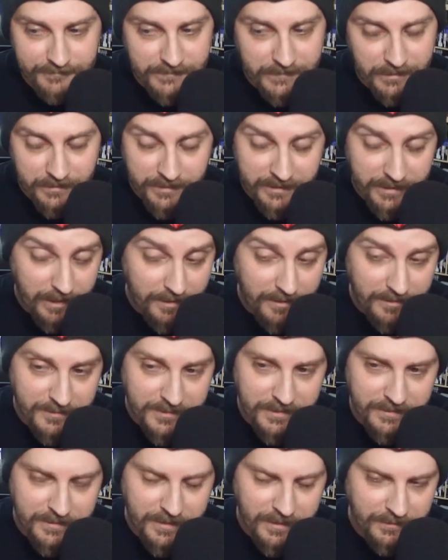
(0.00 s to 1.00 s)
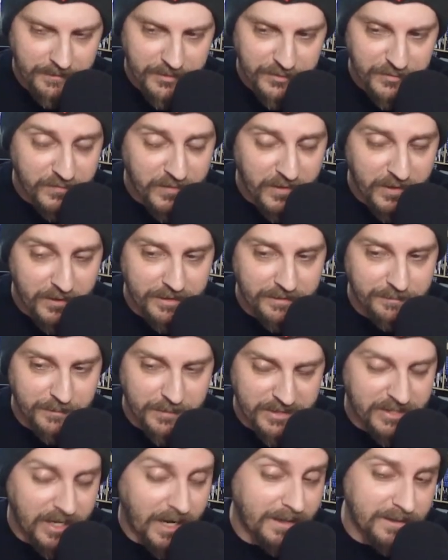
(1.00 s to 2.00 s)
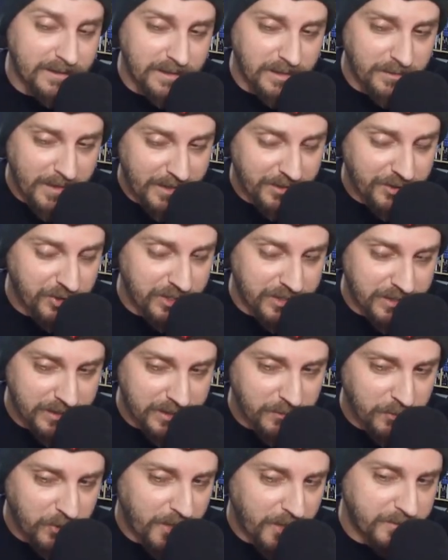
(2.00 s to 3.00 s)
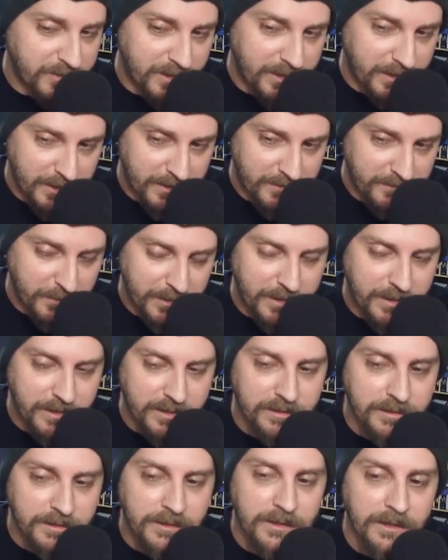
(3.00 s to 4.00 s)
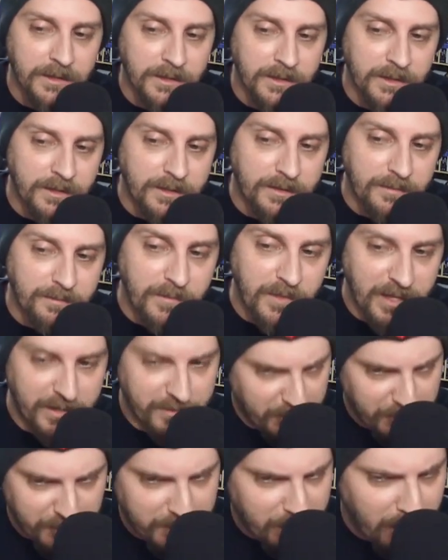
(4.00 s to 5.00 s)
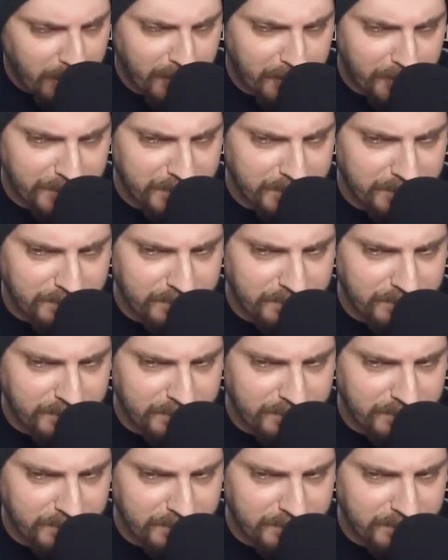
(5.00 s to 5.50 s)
yeah, man, like there's besides the magic system problems that I have with it, that are